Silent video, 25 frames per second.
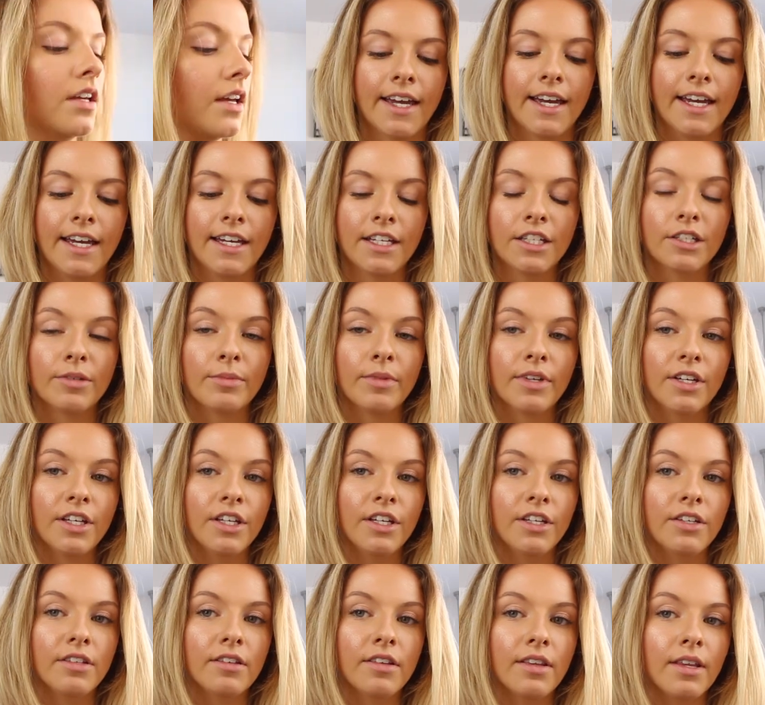Okay, so I'm going to
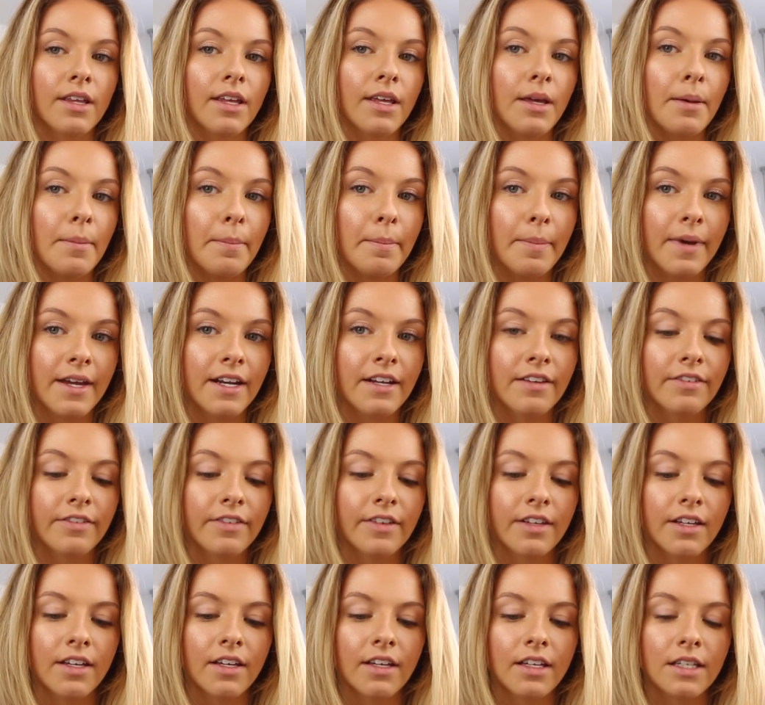use the
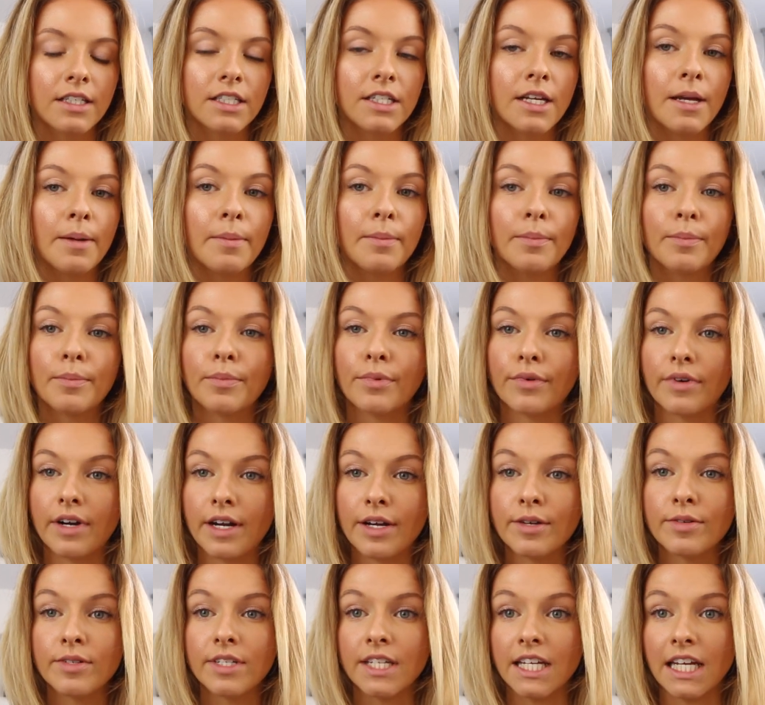Benefit
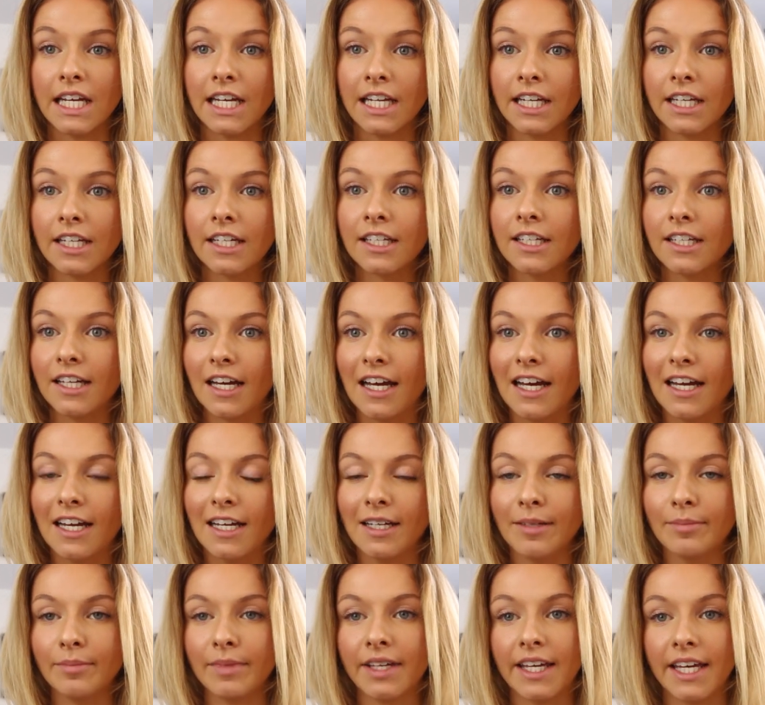Browzing
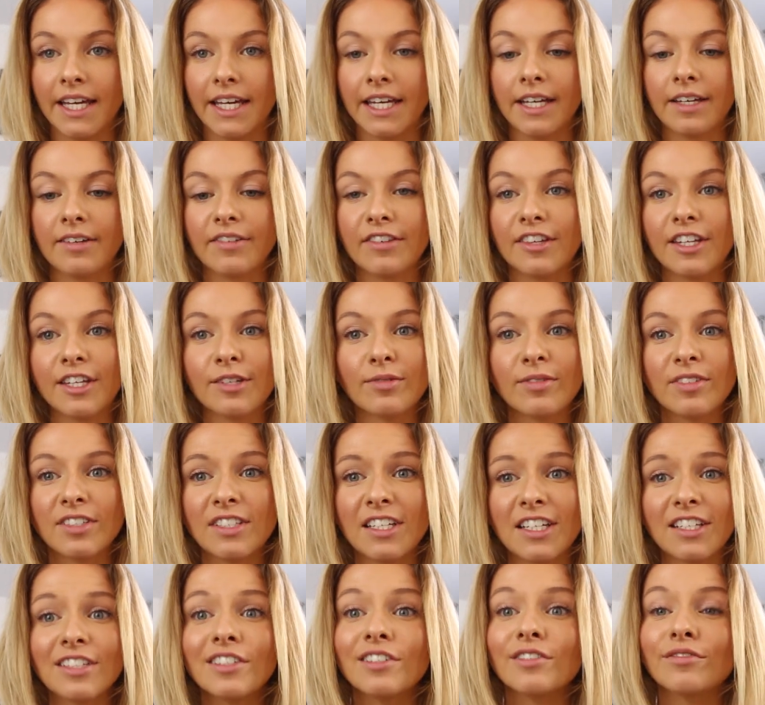kit. This one's
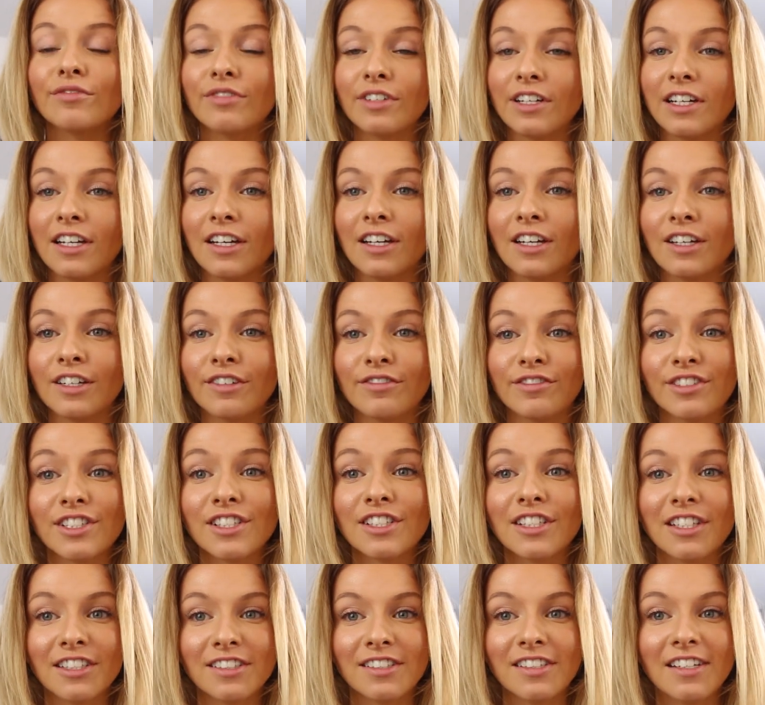actually really odd. I've
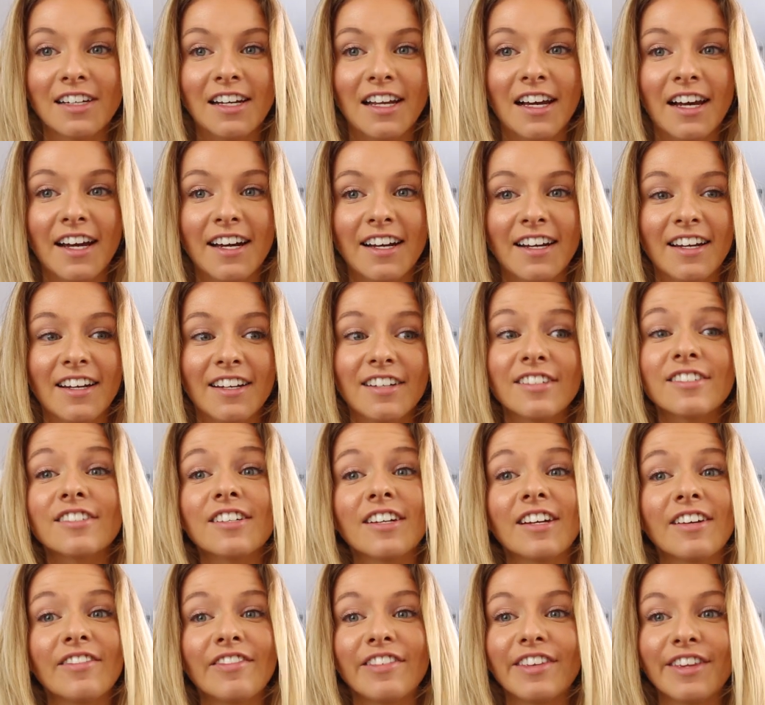just looked online and I
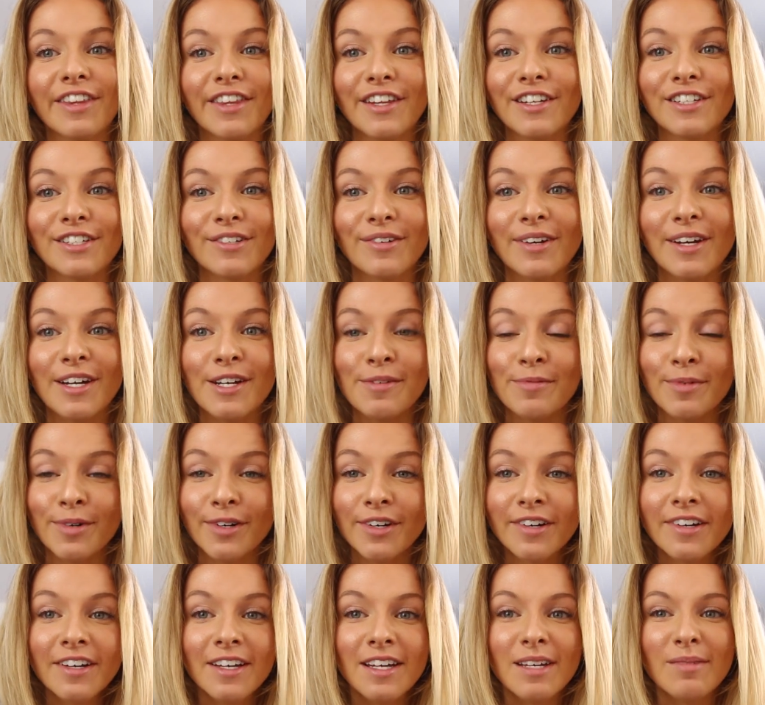don't even think they do it
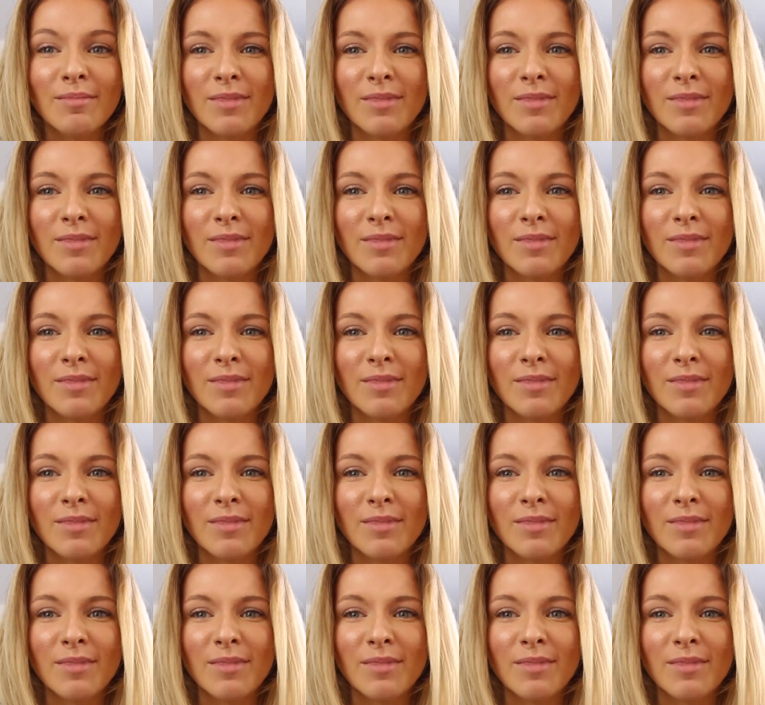anymore.